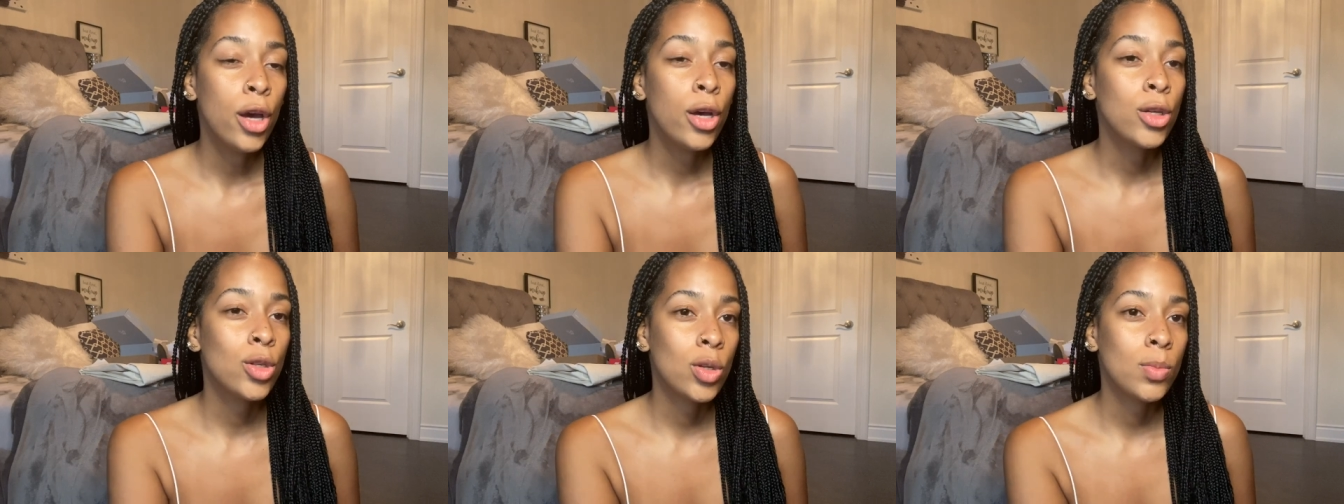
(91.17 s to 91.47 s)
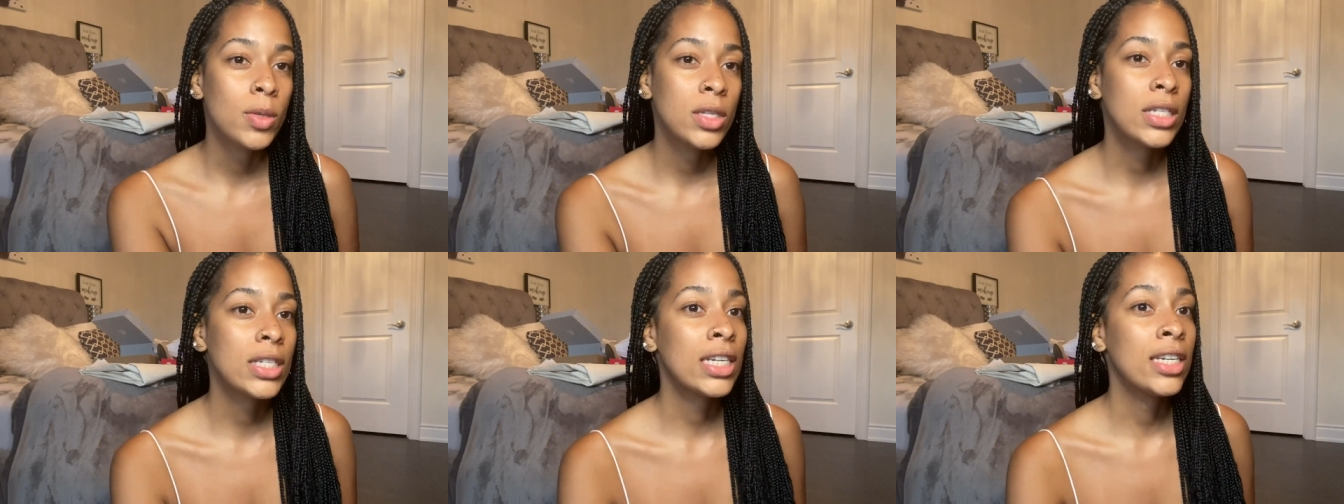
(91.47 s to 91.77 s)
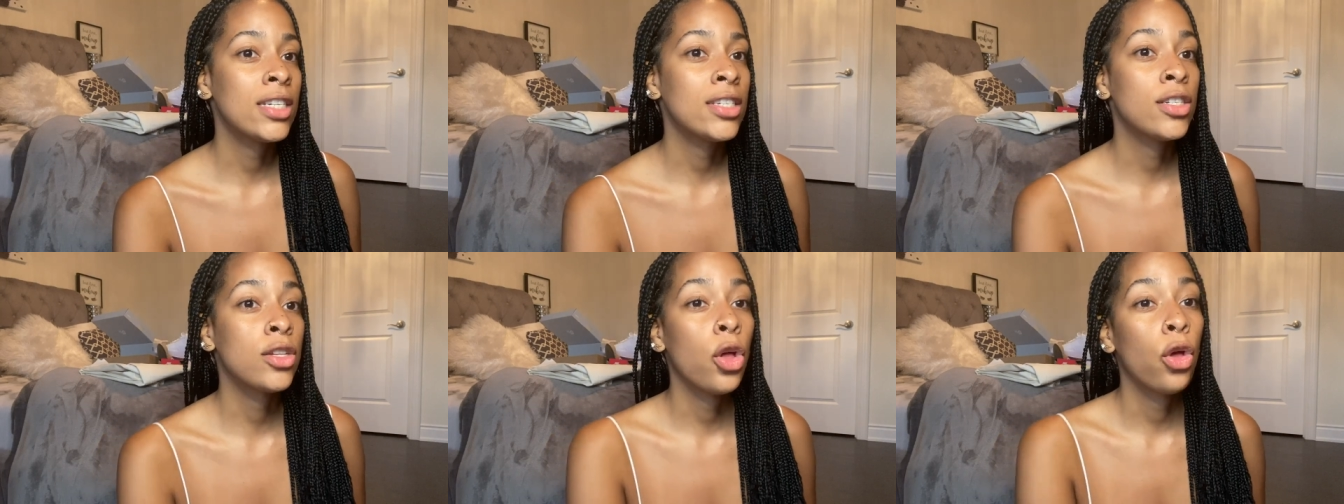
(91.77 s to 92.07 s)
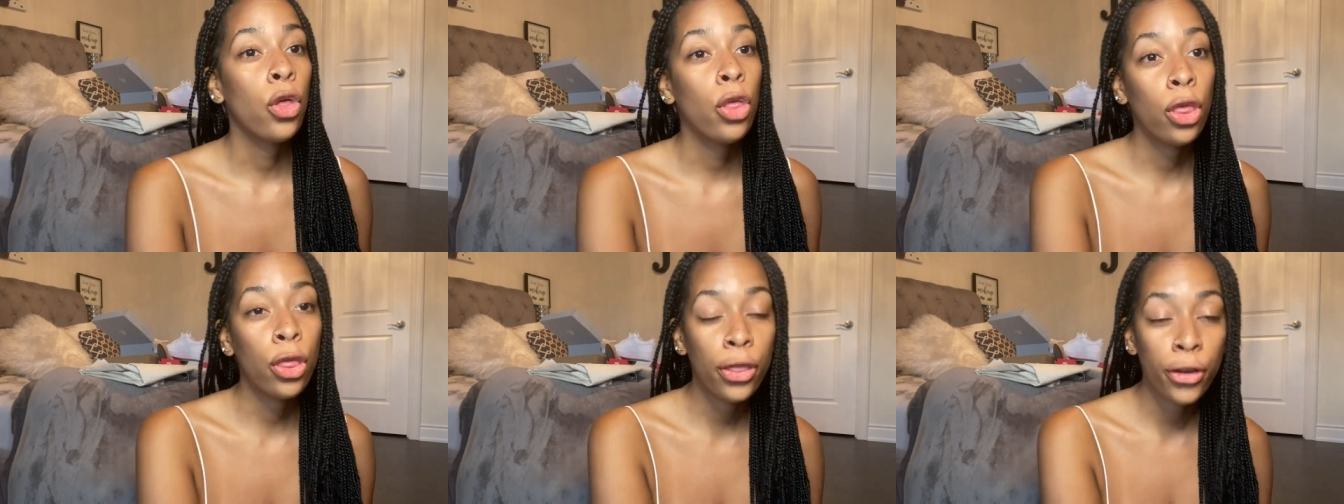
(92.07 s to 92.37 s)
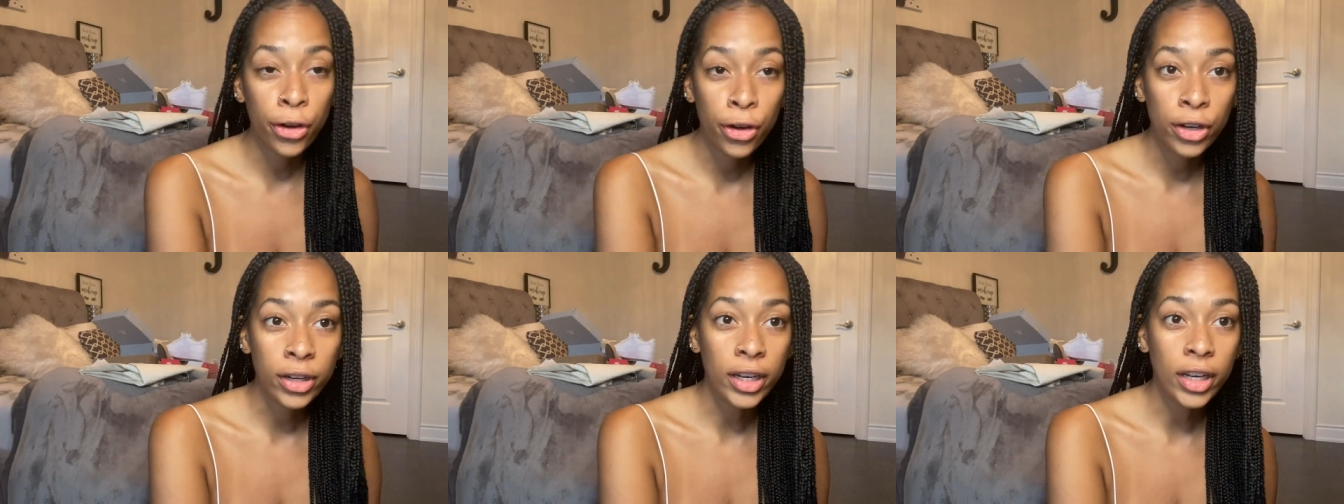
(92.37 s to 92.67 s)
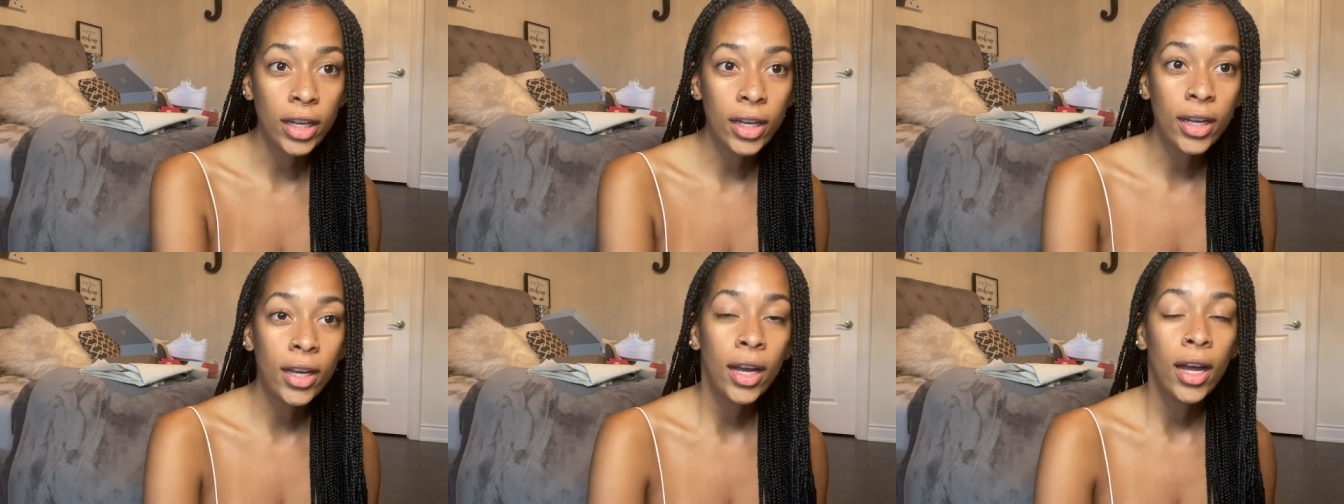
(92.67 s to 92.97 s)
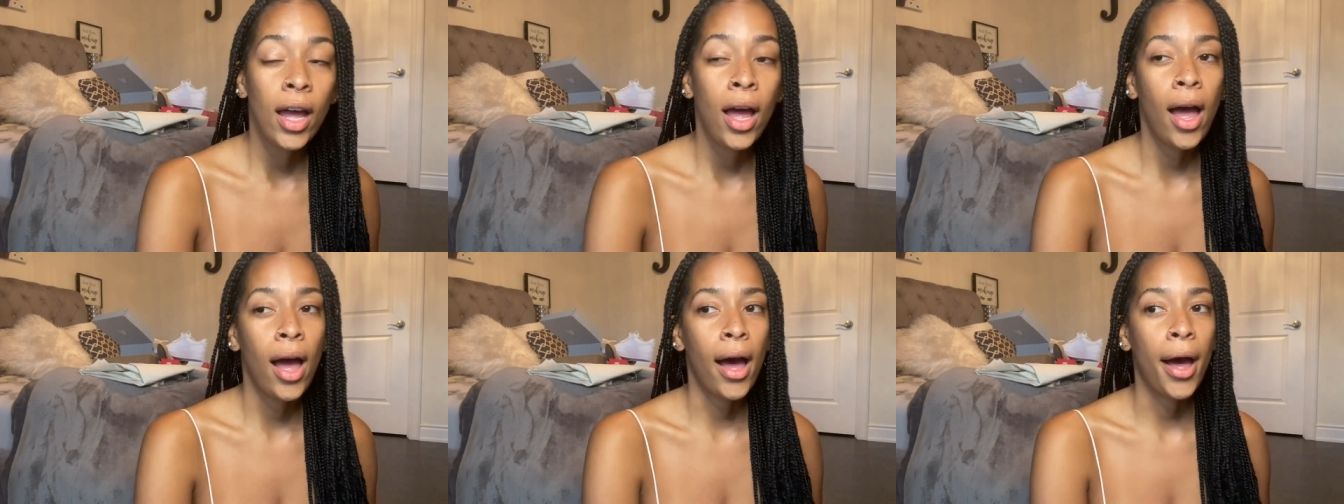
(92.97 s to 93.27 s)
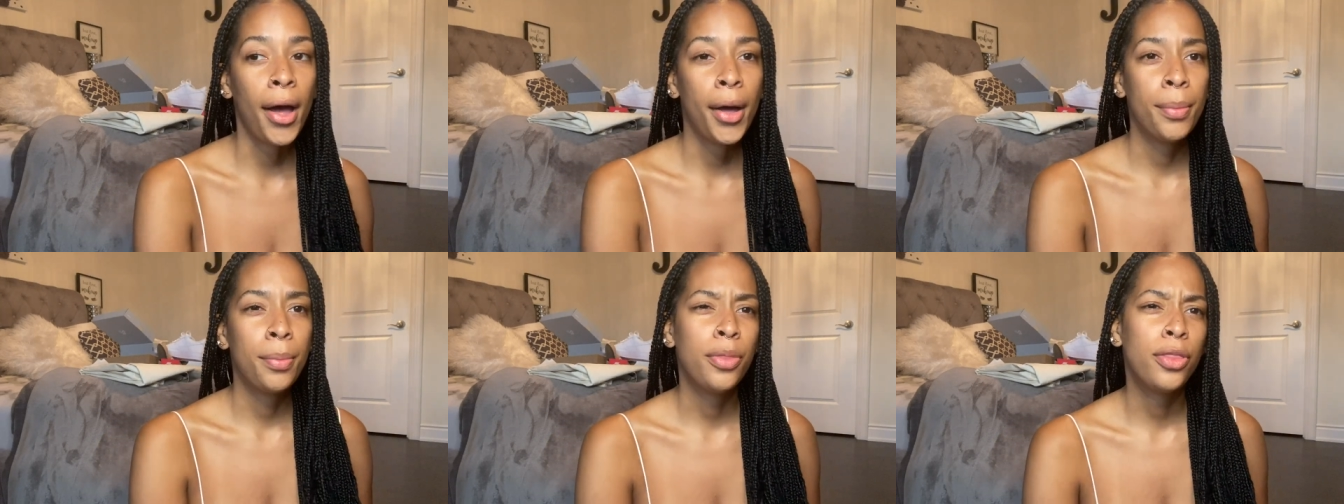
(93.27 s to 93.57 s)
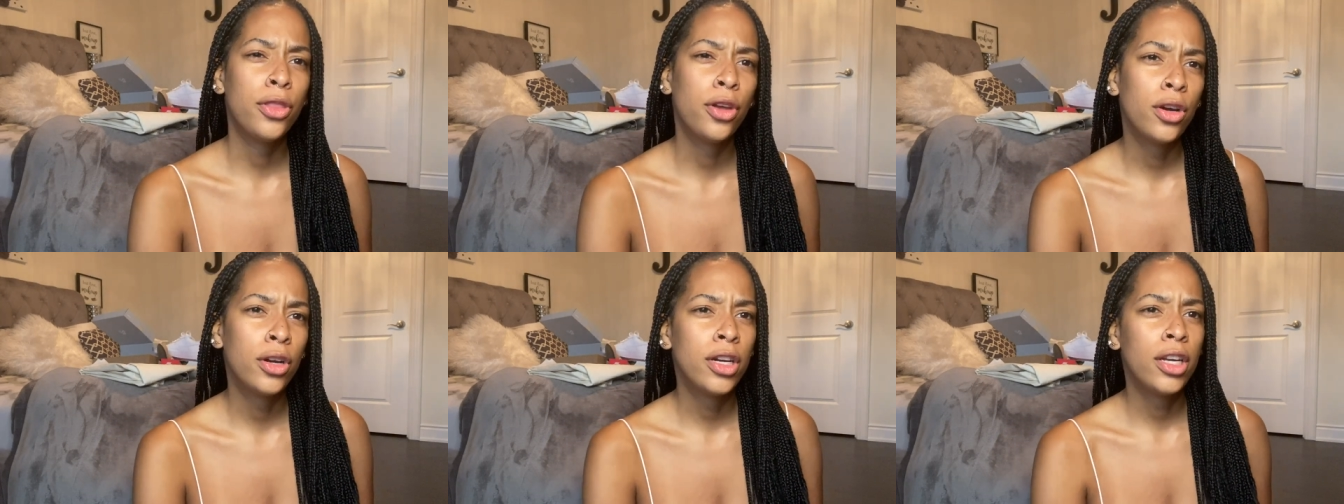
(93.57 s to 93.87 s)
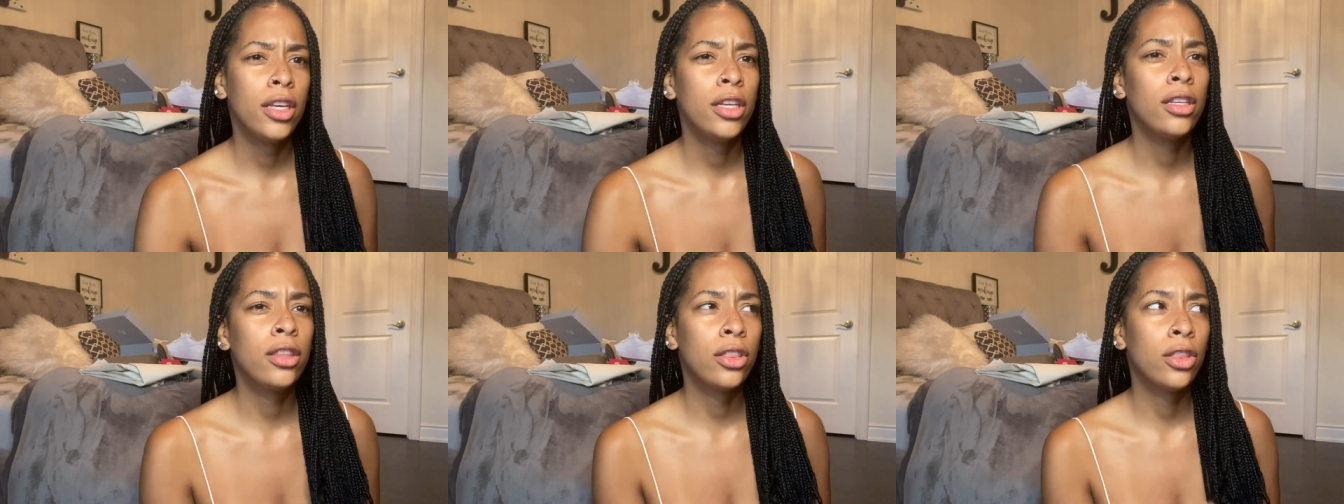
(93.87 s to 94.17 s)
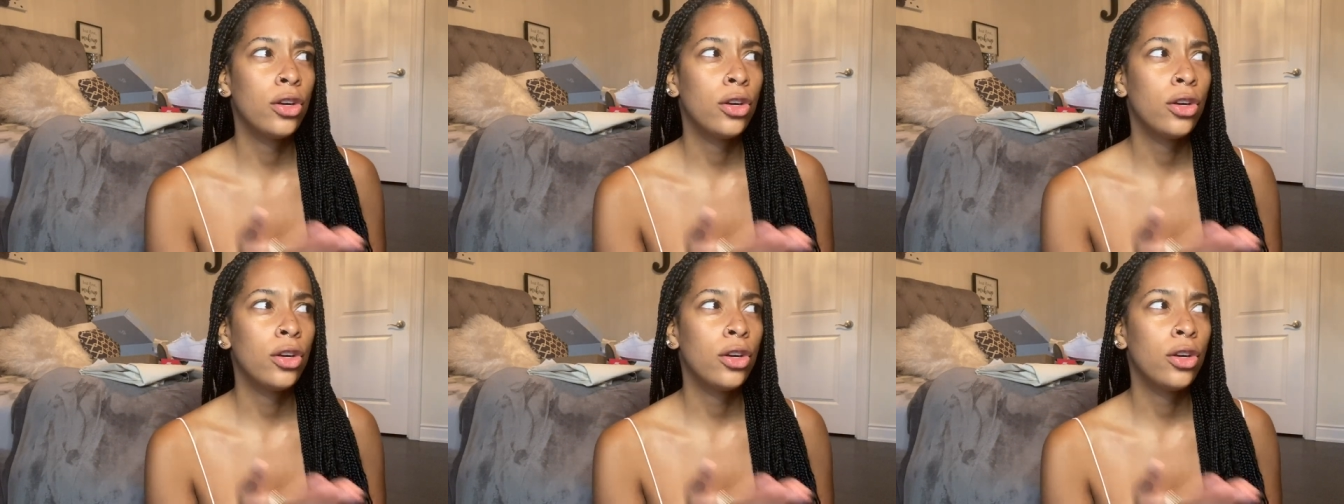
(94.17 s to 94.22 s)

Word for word: So I'm a size 30, um, 30,